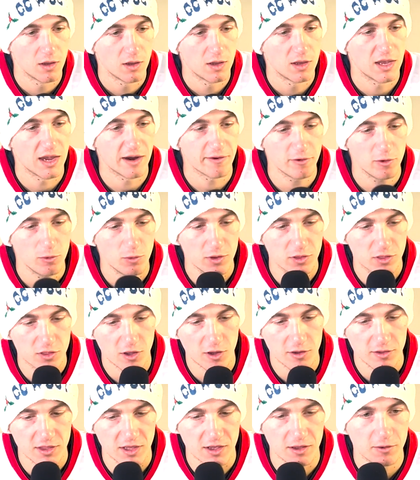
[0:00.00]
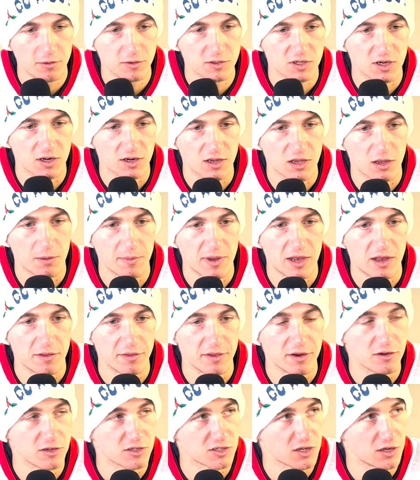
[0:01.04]
everyone thought that he was going to come out and
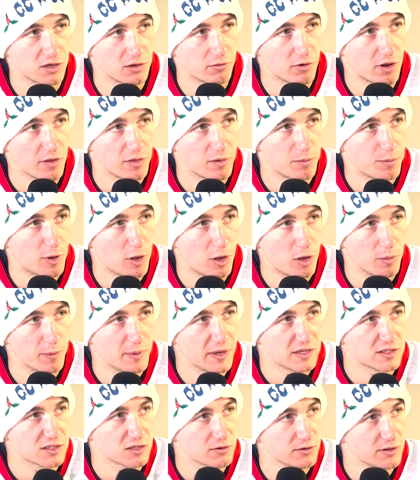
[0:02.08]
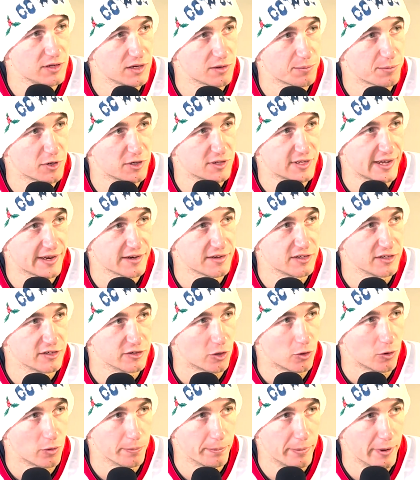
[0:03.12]
they were just going to run the ball basically to protect his
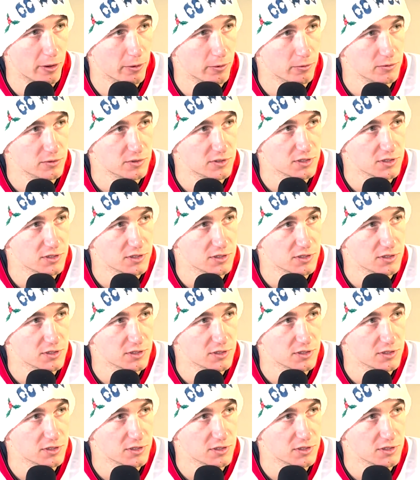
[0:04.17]
old bones.